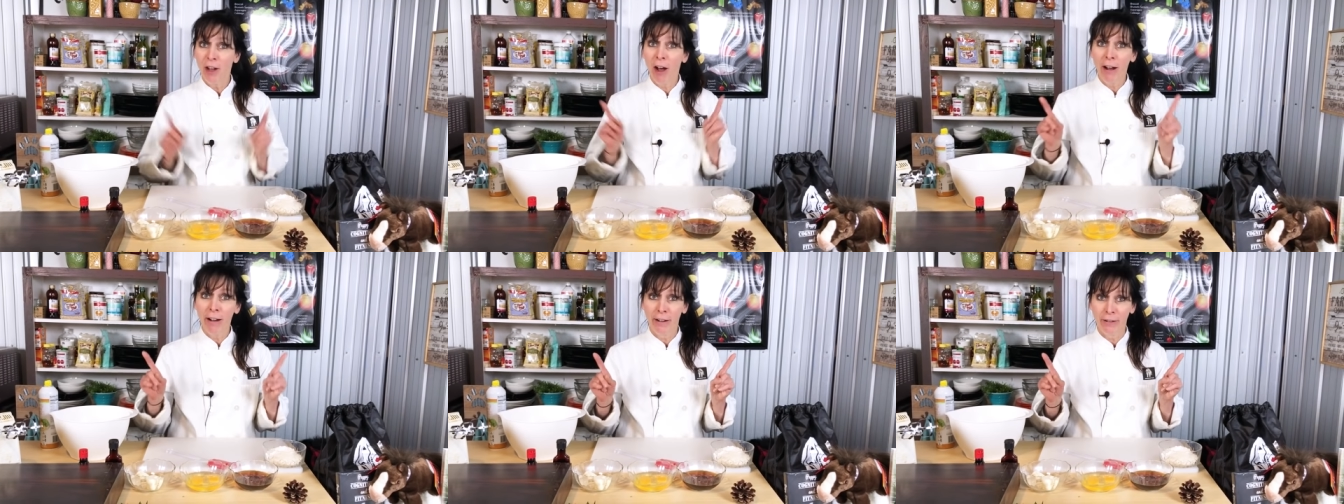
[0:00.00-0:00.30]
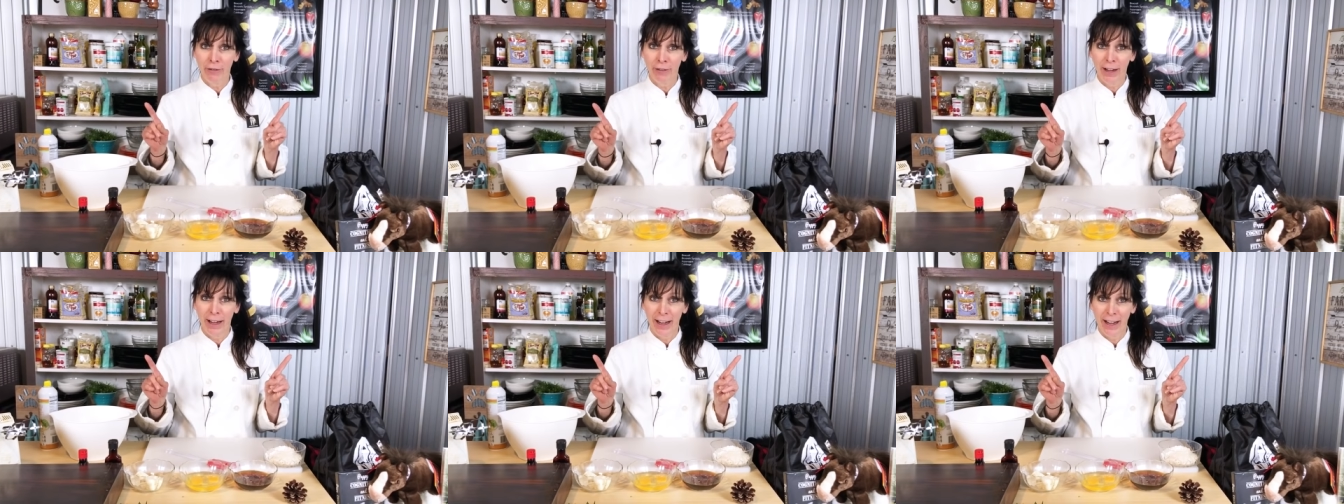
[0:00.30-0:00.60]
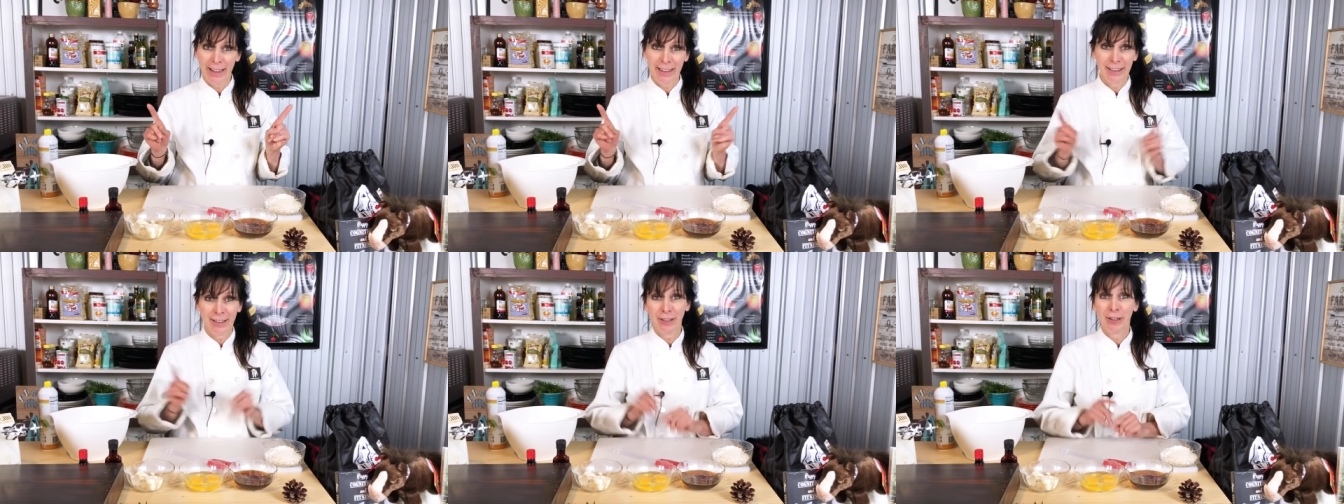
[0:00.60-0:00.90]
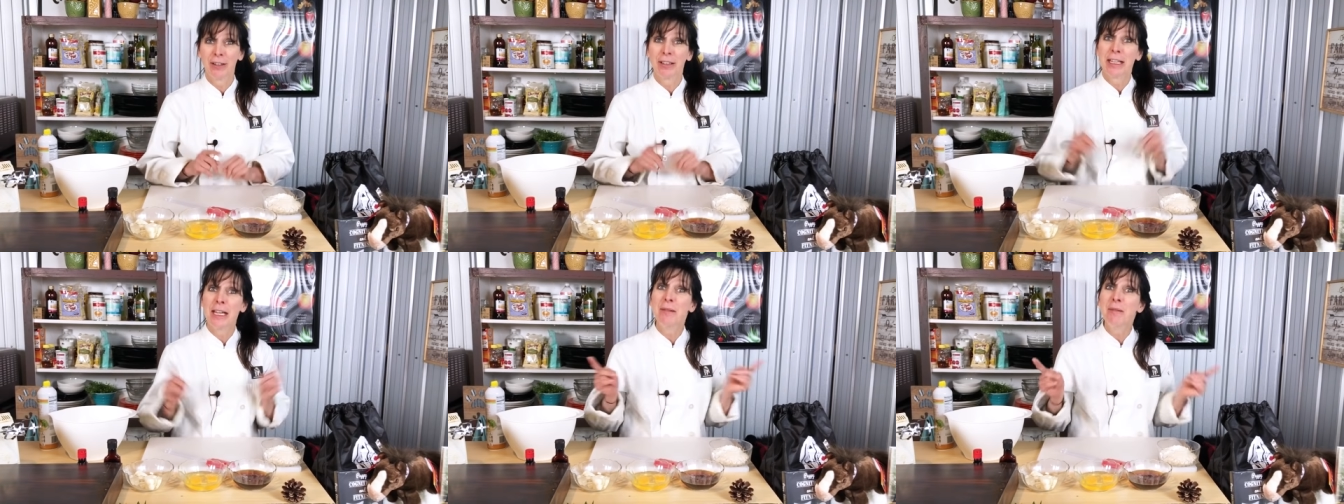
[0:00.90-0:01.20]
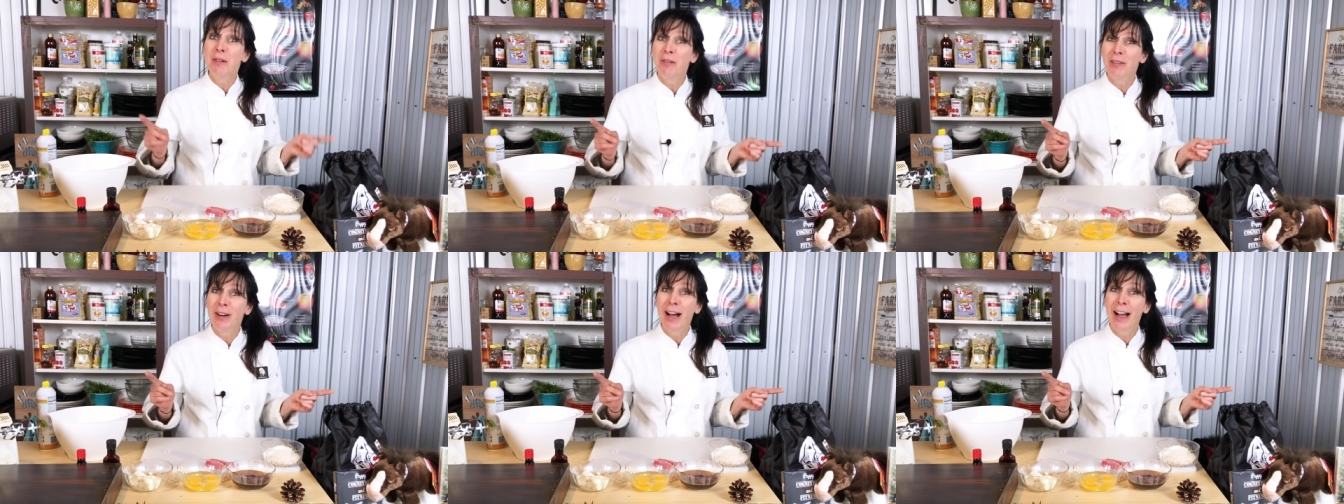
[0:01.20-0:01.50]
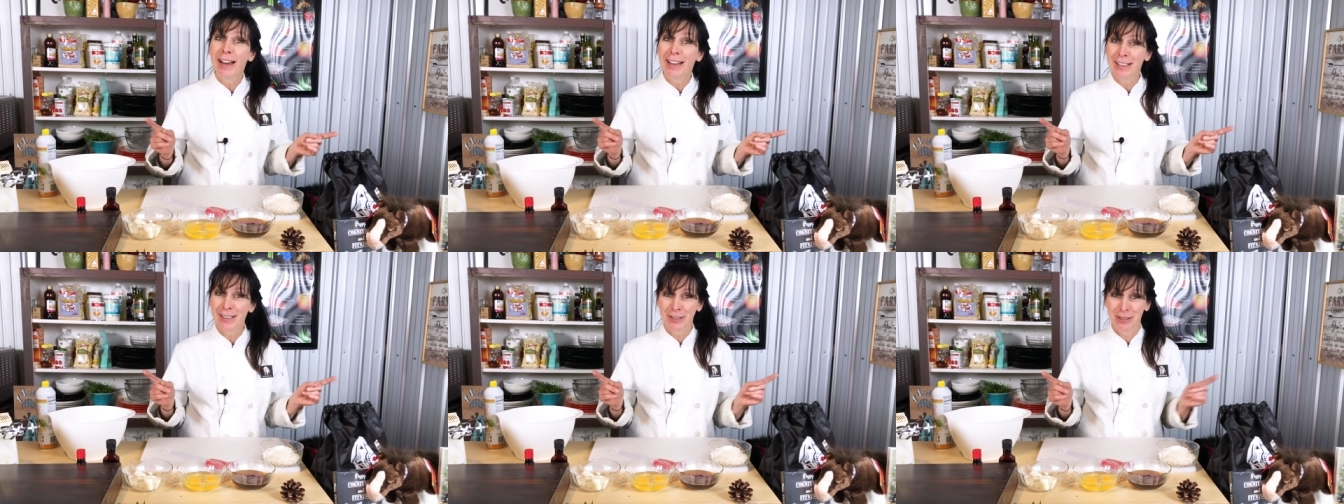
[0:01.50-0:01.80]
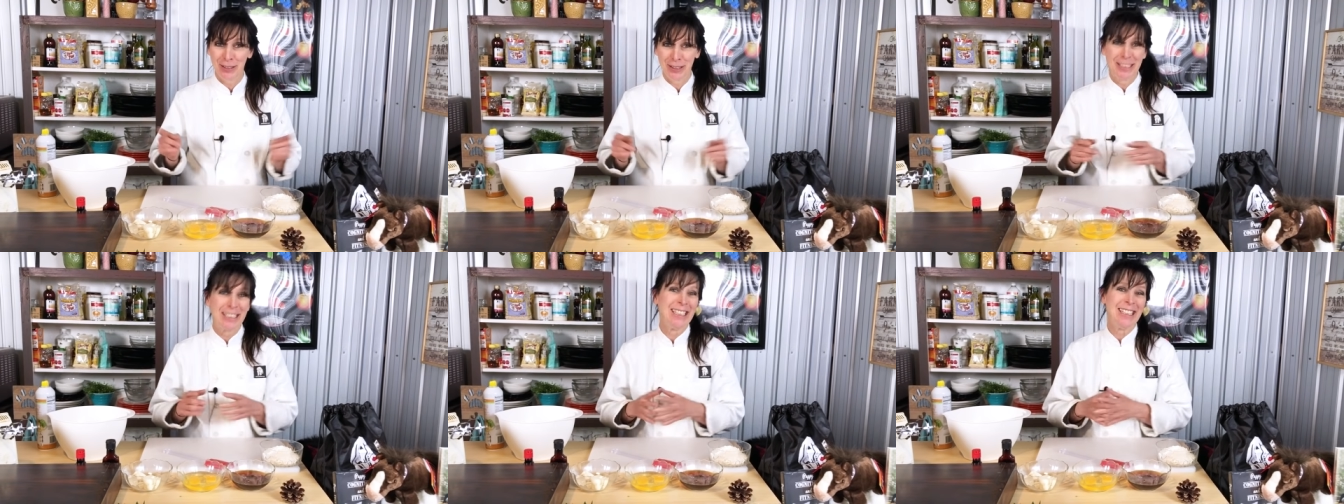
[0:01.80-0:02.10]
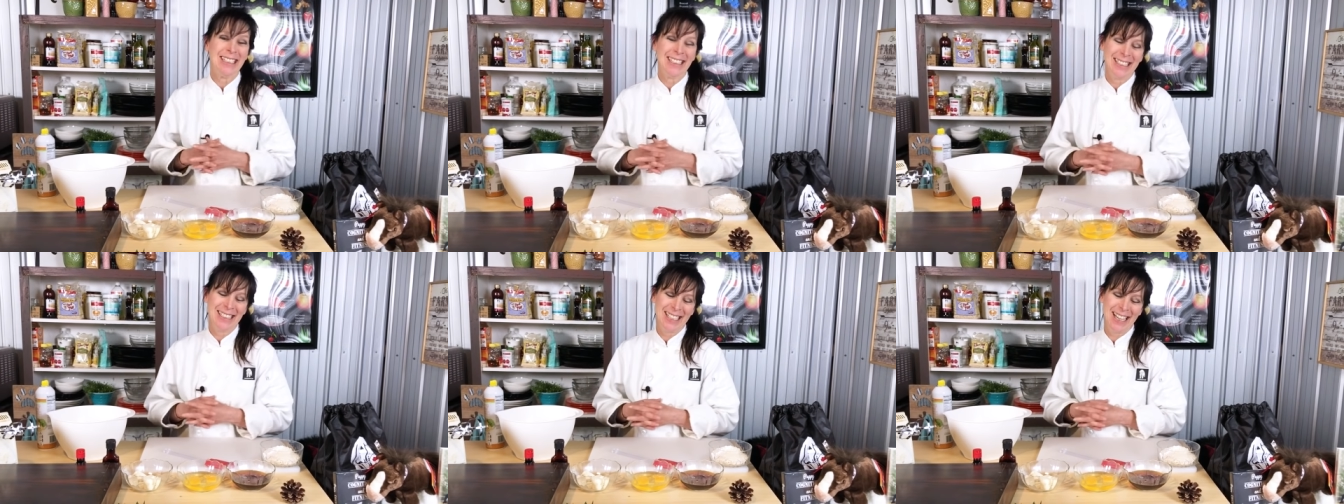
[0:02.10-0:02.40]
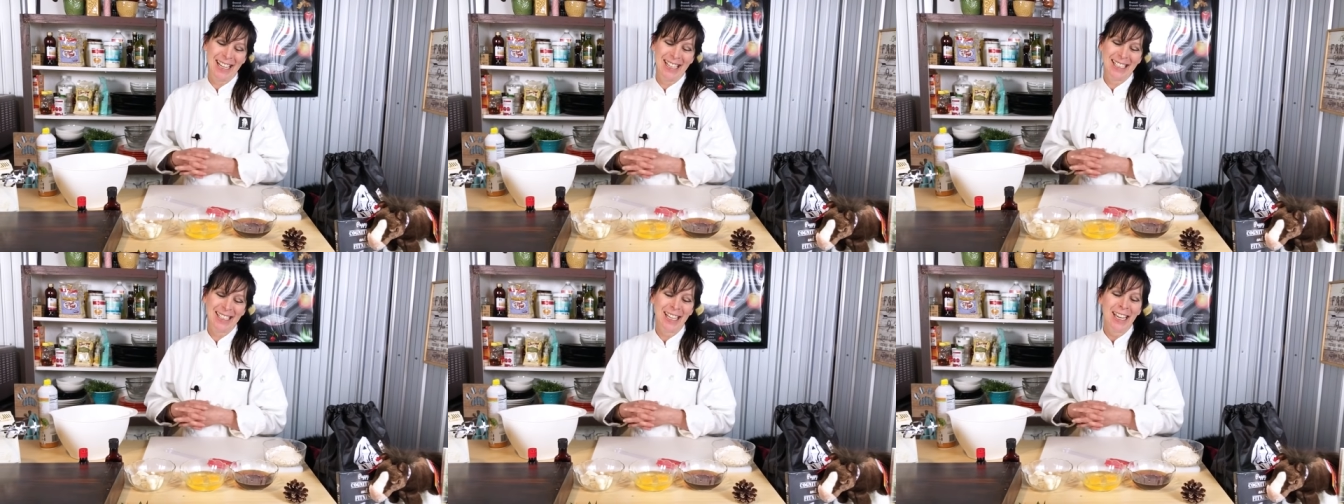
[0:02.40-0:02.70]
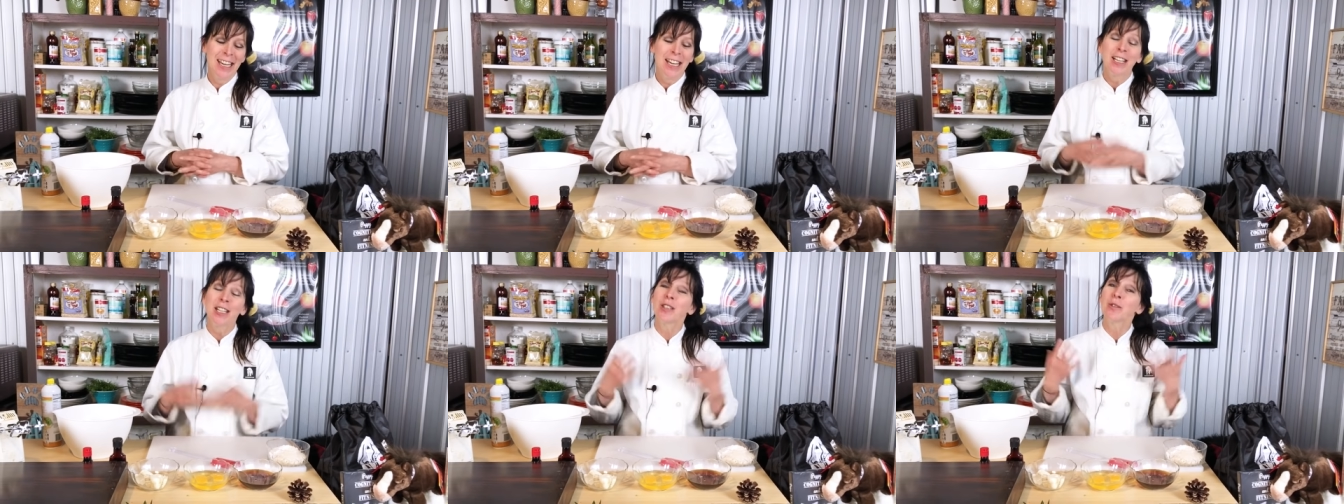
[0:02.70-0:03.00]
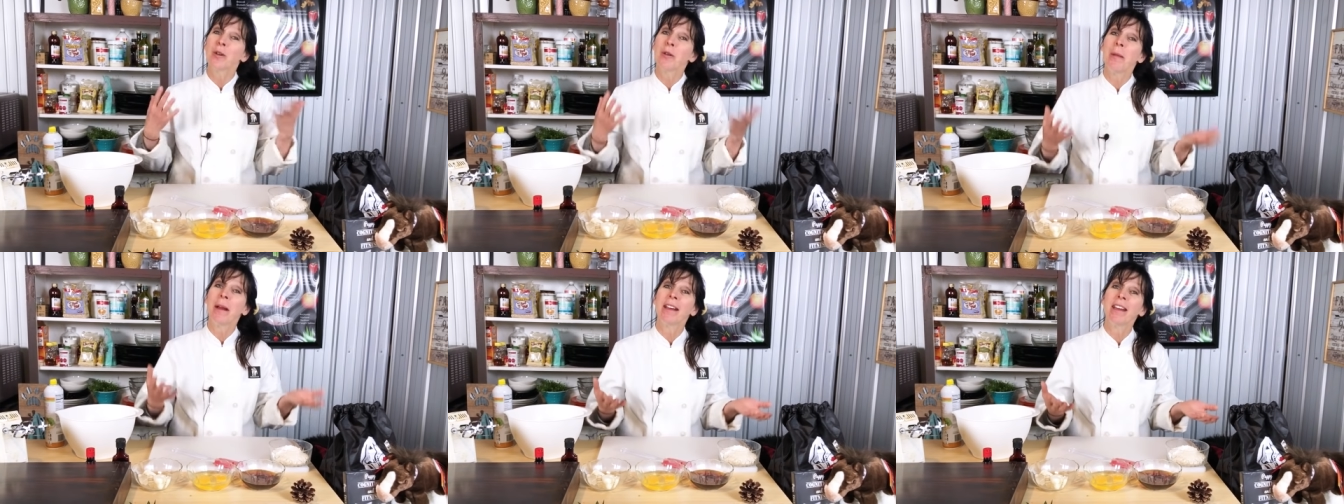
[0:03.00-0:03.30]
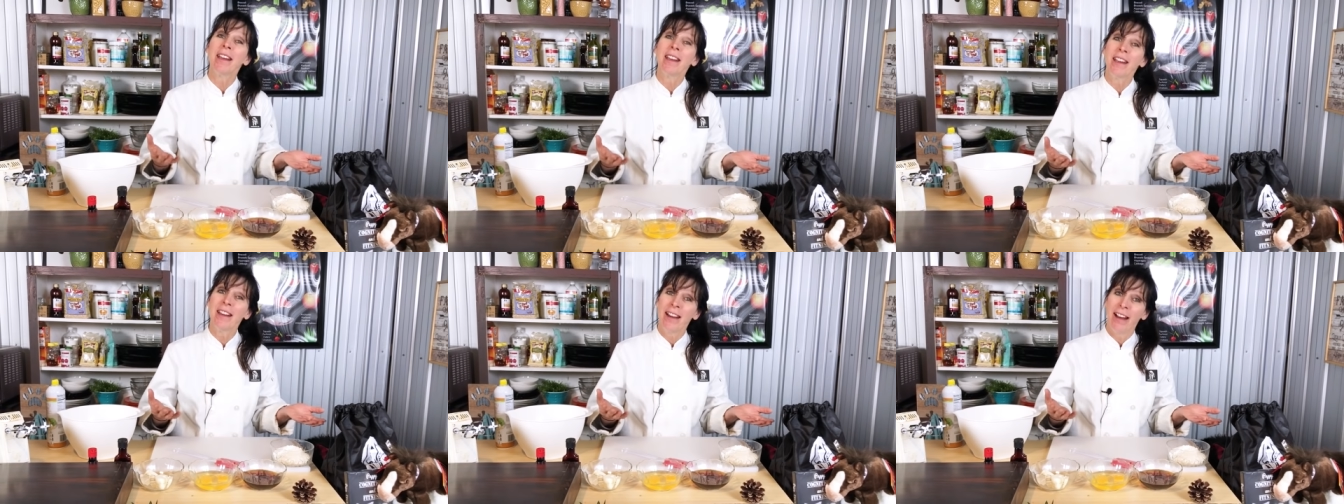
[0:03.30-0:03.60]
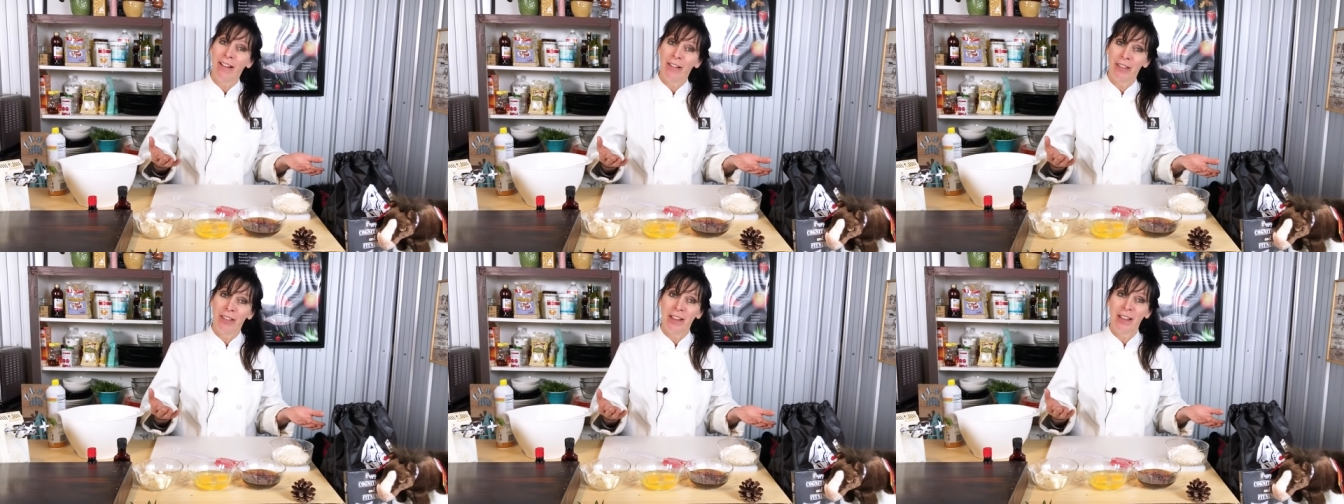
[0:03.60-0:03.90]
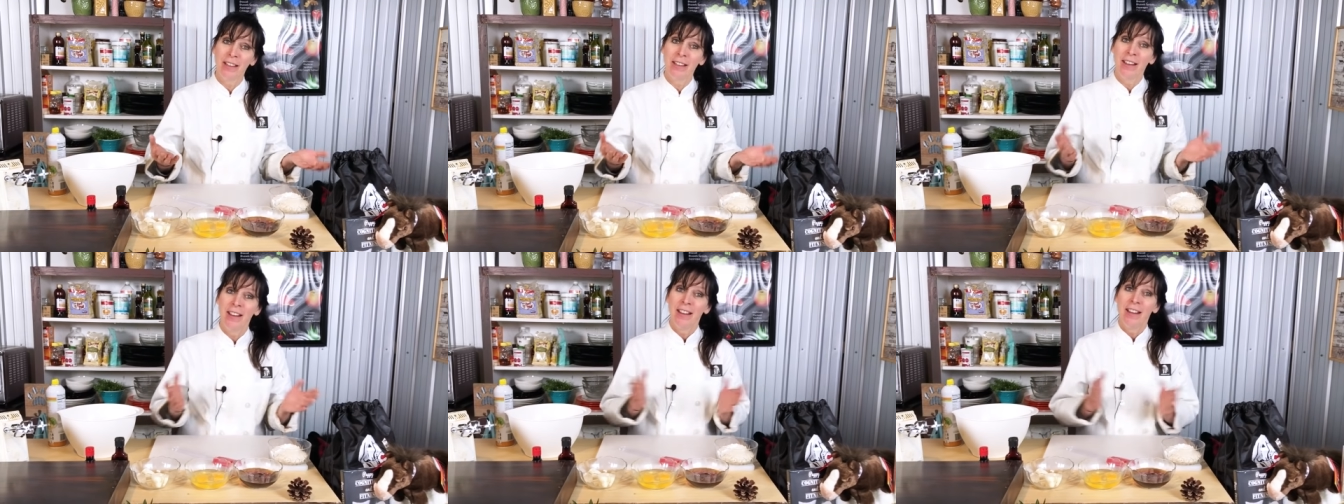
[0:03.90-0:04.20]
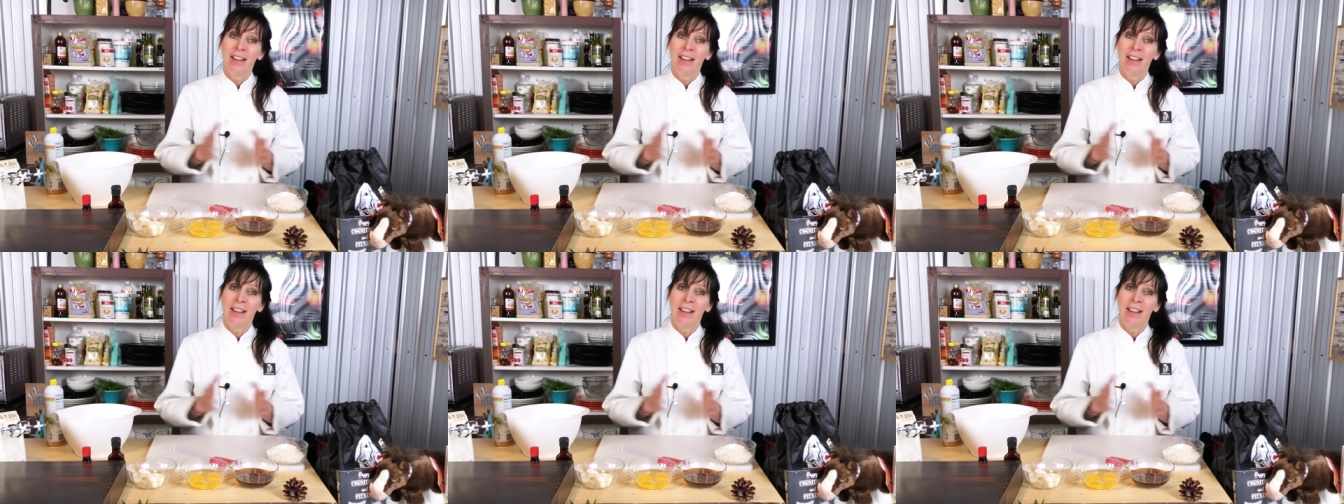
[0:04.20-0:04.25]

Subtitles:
Dogified, or Kimified as Christina says, because we're making it healthy.